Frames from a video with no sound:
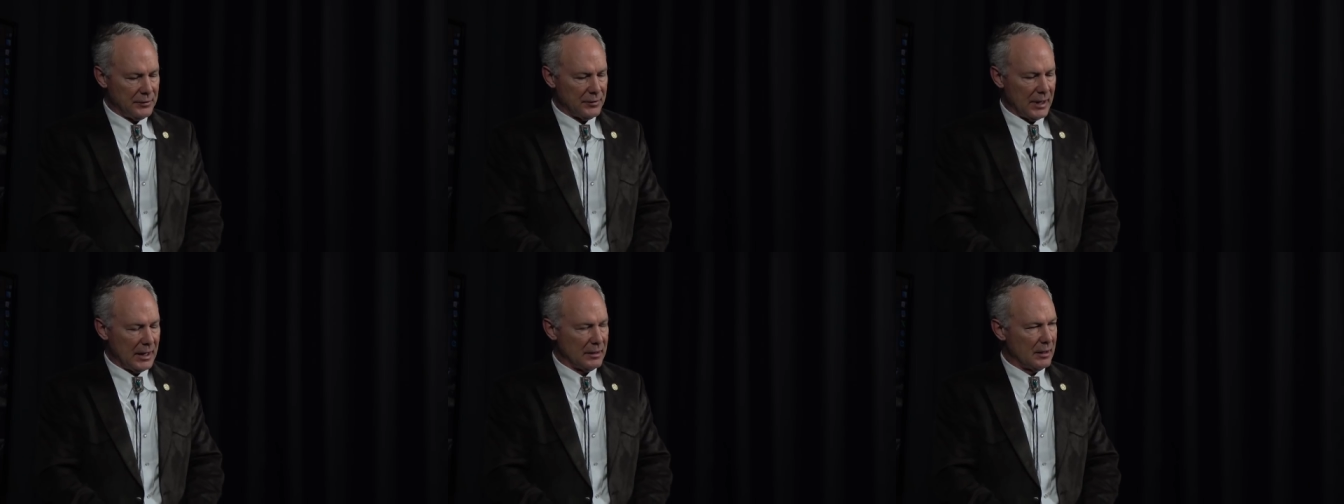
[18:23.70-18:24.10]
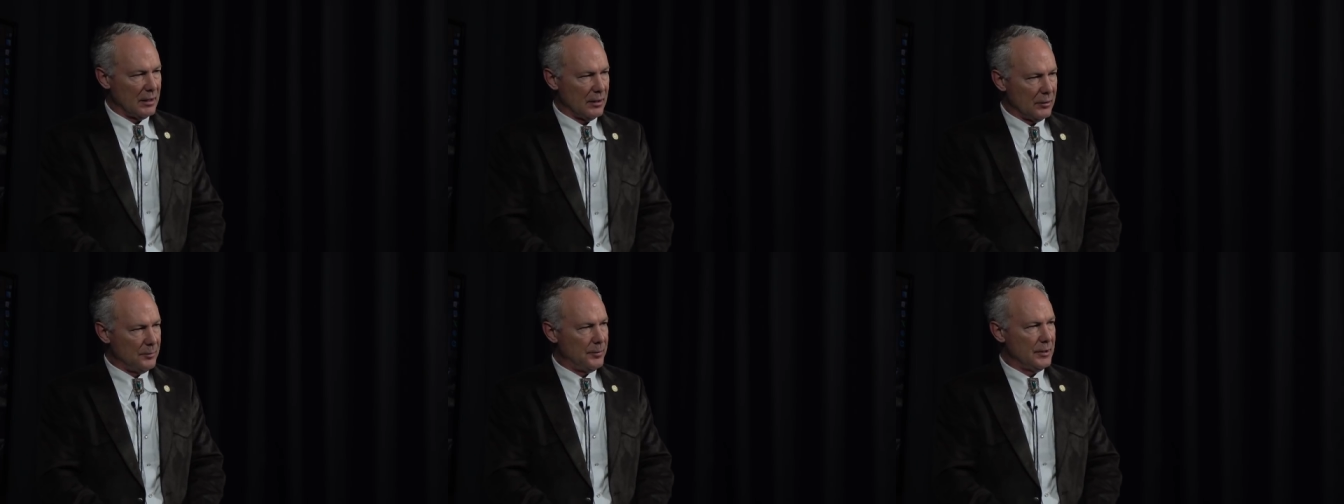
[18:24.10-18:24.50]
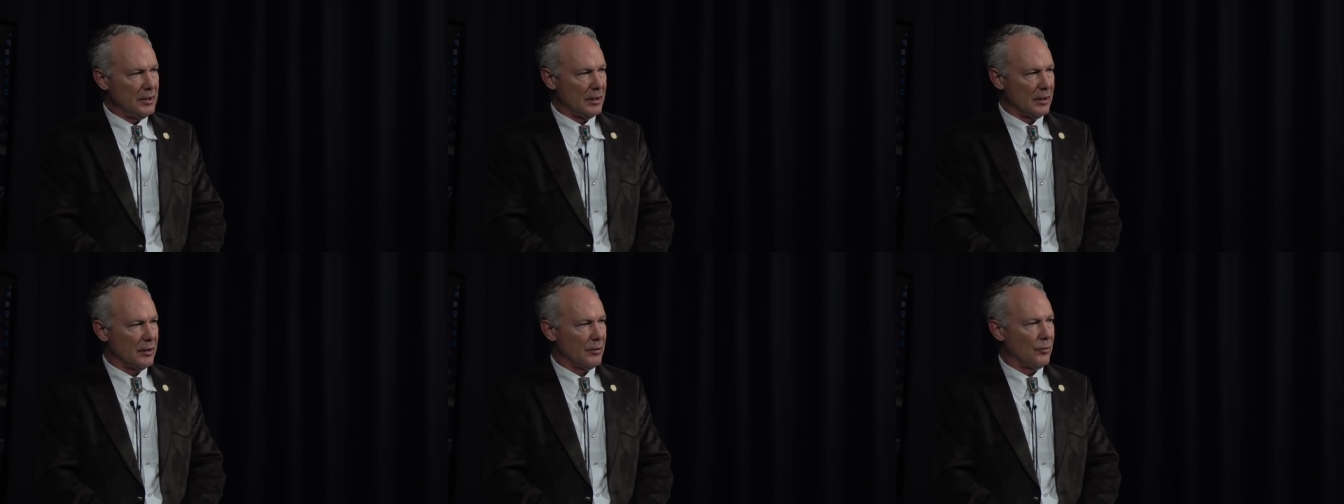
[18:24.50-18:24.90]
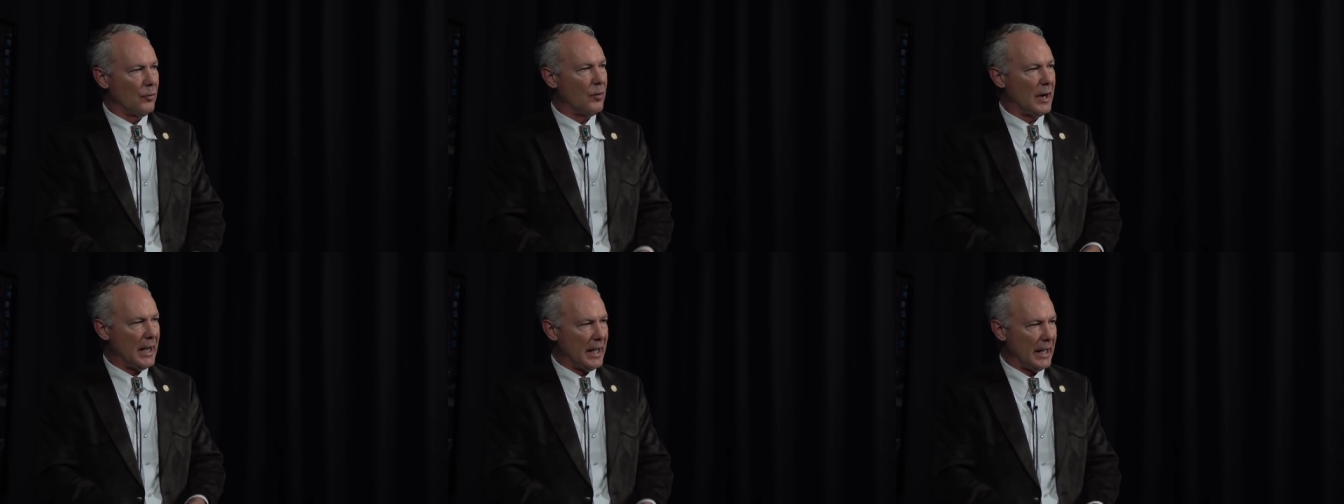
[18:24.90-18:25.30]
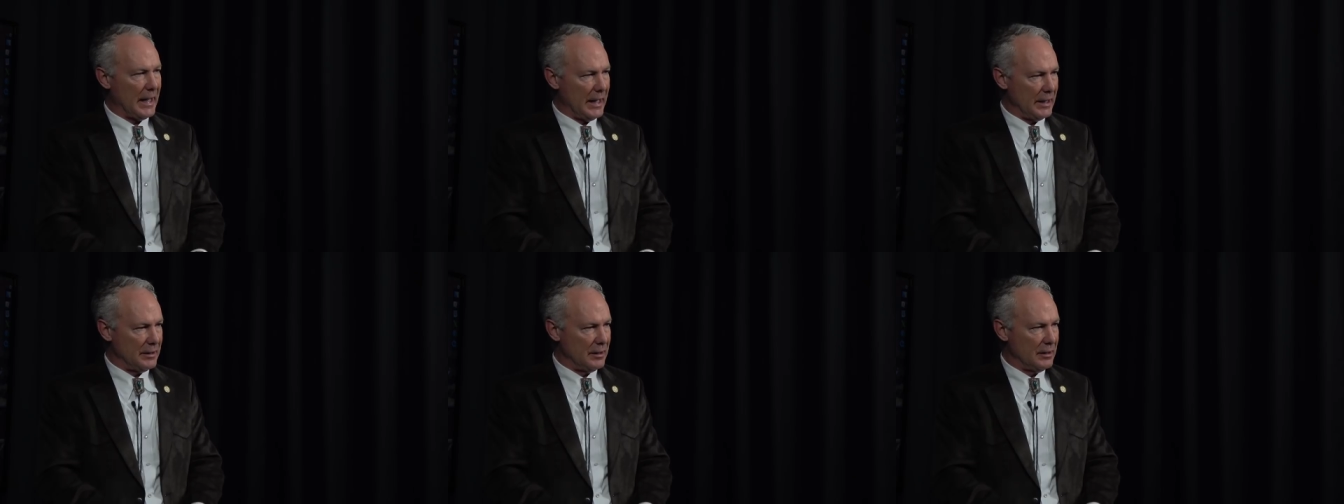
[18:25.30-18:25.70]
tried to open her
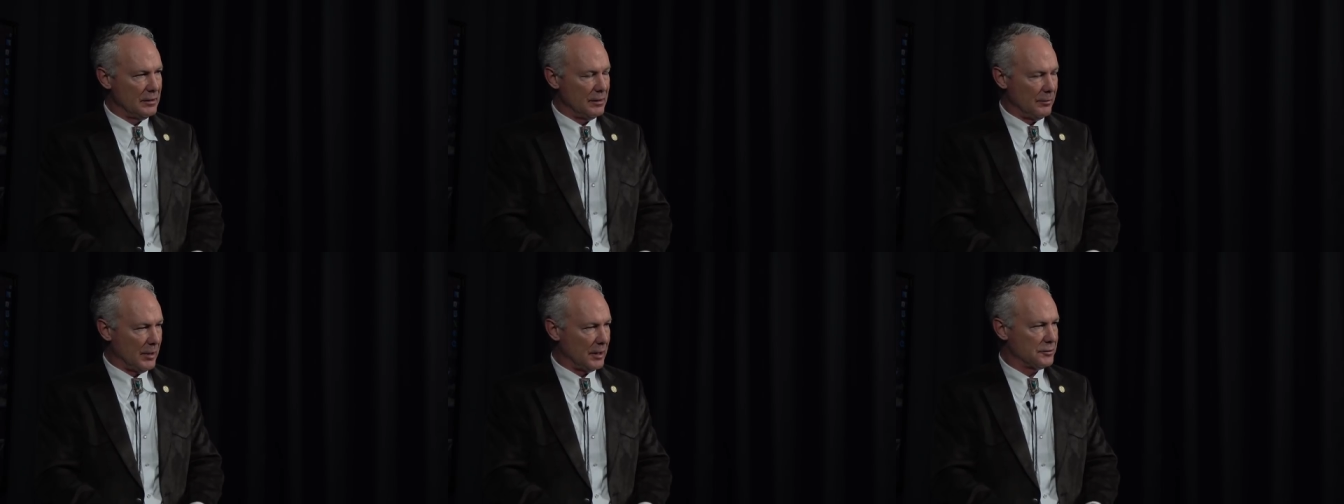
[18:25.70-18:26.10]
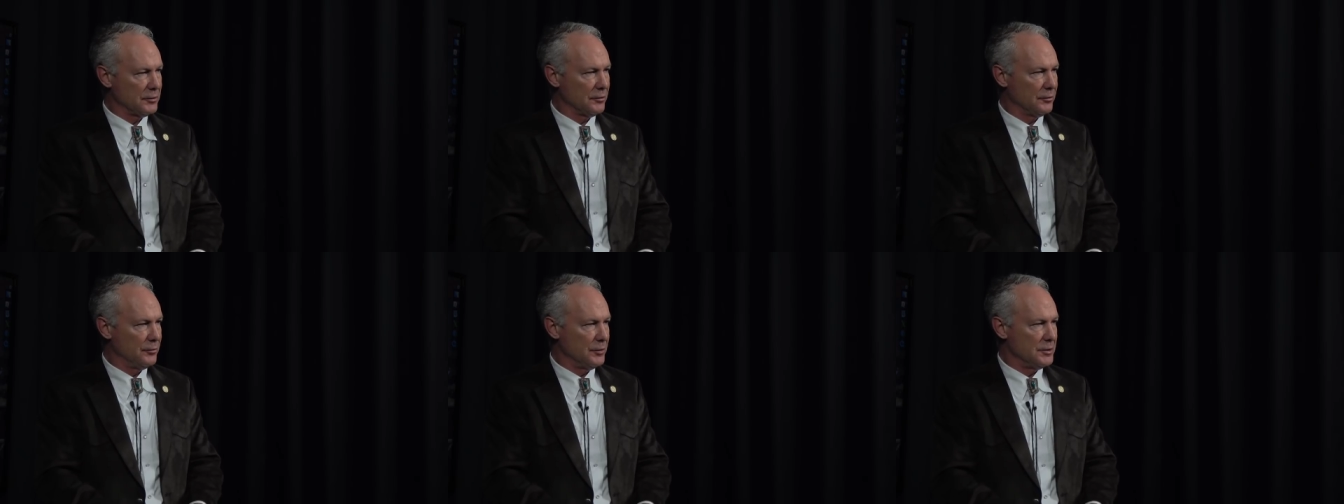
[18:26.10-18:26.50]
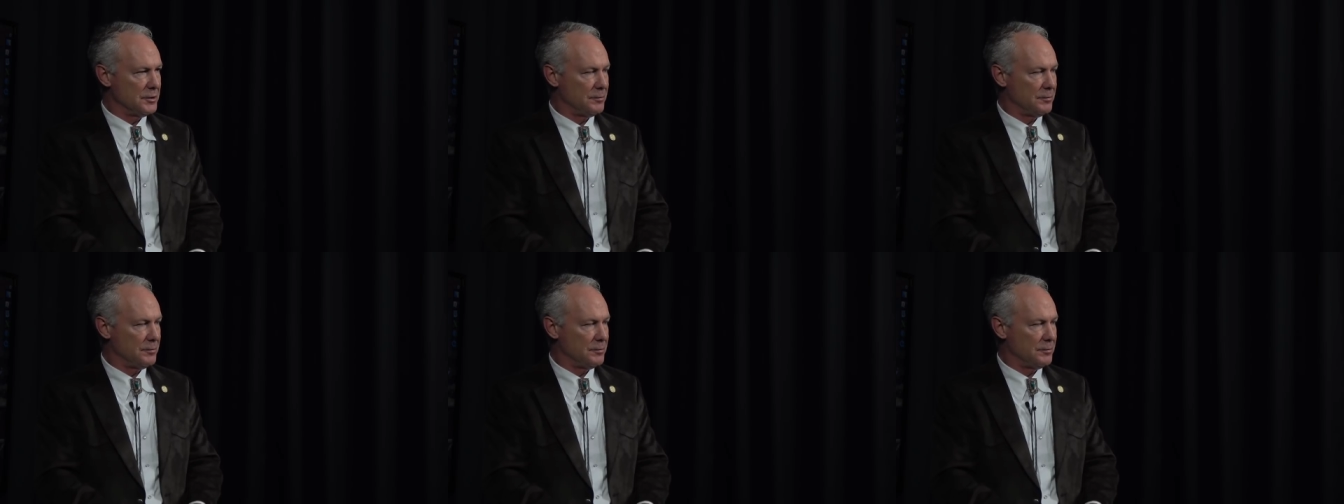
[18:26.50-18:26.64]
wide, the muscles would